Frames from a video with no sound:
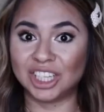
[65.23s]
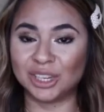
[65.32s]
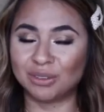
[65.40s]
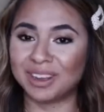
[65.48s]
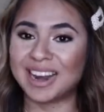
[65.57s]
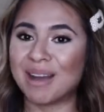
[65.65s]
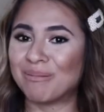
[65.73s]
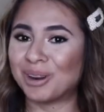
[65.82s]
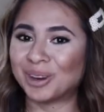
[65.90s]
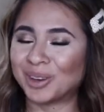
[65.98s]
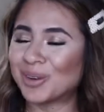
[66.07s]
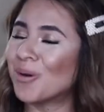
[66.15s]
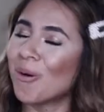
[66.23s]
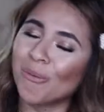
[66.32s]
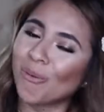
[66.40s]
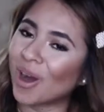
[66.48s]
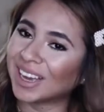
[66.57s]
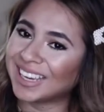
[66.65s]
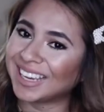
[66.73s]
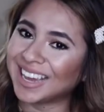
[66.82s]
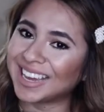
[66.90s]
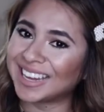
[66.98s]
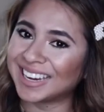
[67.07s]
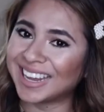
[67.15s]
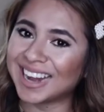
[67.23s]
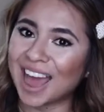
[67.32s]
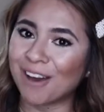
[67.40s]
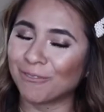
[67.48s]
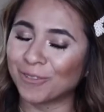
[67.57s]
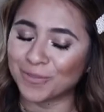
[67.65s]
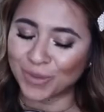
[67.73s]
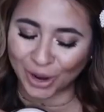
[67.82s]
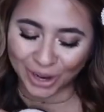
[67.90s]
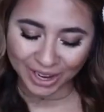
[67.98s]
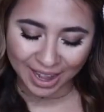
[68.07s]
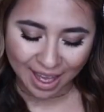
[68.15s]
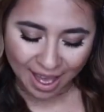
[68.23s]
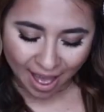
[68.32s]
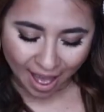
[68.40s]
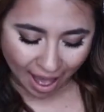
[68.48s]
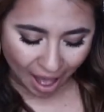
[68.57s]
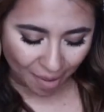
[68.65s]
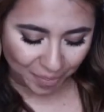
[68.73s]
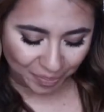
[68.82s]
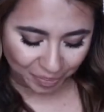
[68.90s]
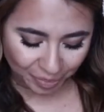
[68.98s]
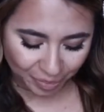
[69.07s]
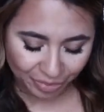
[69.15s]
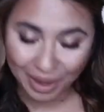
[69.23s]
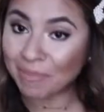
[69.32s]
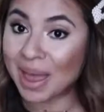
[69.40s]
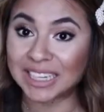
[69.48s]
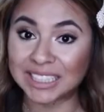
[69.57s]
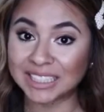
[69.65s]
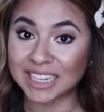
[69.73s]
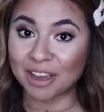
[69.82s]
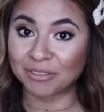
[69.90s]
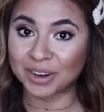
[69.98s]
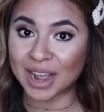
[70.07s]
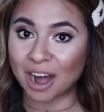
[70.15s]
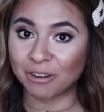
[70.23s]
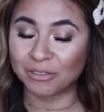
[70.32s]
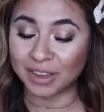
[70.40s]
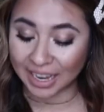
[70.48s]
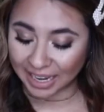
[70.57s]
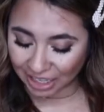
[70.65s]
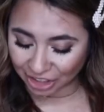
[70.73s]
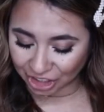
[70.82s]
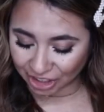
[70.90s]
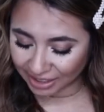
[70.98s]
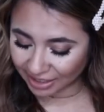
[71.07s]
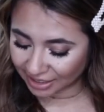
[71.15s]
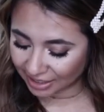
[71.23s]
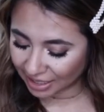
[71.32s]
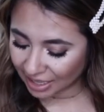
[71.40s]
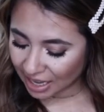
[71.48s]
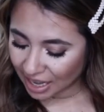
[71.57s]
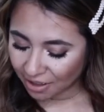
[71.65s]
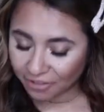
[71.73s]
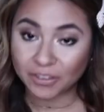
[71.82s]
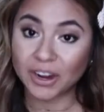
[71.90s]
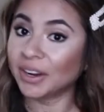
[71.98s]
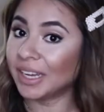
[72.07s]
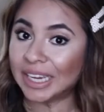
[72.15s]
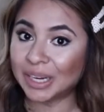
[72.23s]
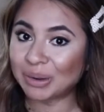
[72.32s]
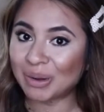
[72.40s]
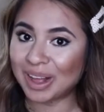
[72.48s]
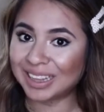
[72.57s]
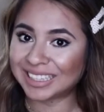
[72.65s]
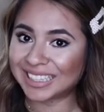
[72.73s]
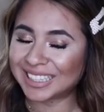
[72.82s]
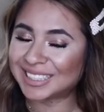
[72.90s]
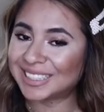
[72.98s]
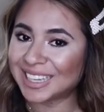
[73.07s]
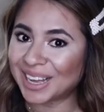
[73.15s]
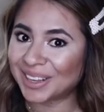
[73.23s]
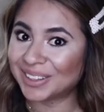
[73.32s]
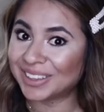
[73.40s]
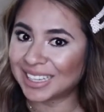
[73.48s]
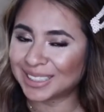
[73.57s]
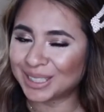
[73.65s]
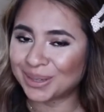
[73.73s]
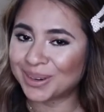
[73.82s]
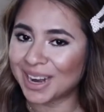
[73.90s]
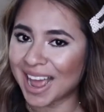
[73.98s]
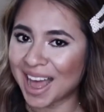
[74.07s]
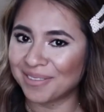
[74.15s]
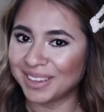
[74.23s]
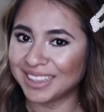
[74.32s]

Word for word: good when I'm like walking in and out from work. Um, matches every outfit, and it's just very good quality. So let's see what I have